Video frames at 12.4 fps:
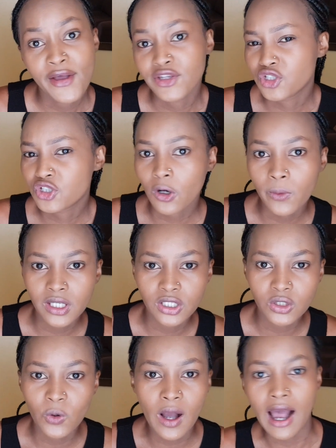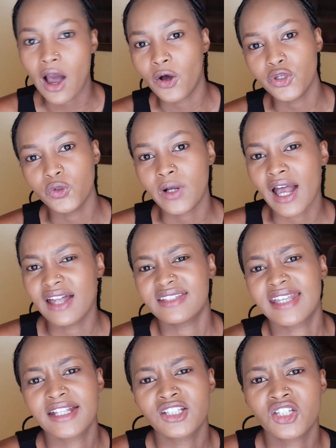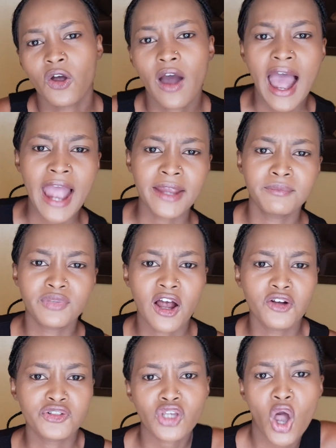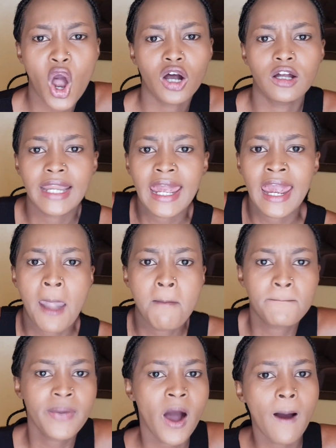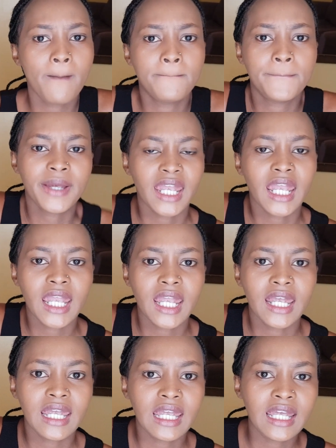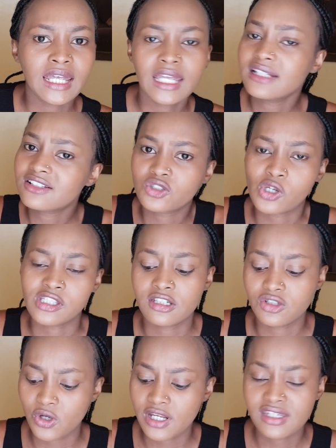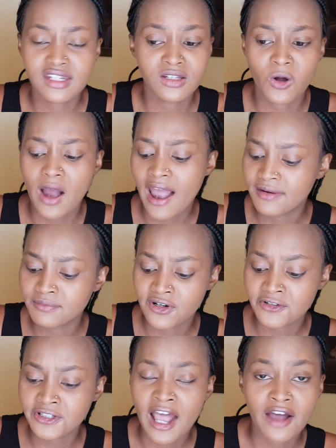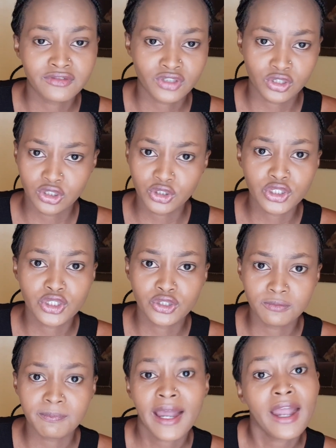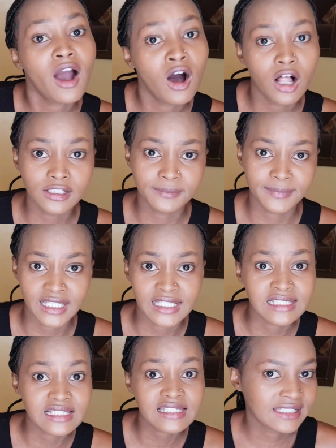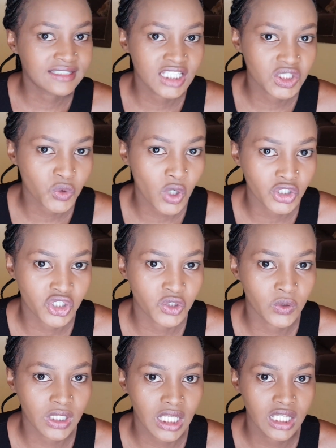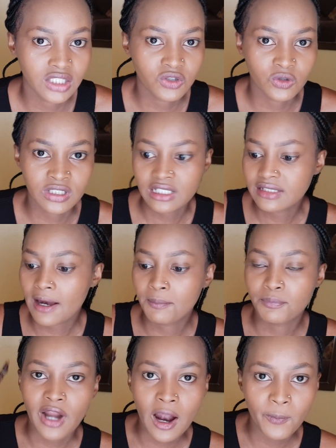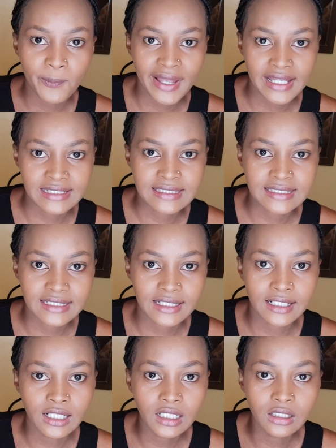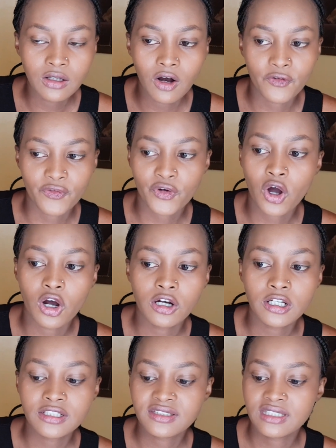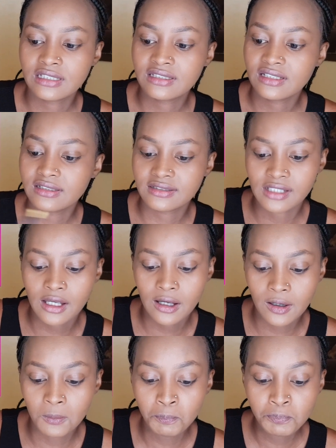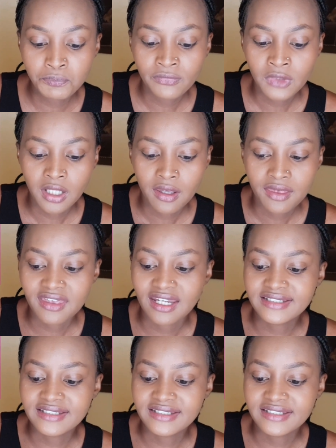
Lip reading: and showing you how you can get your eyebrows on and popping. It's 2020, your eyebrows have to look good by all means. This is what you need. You need a brow pencil, of course. This is the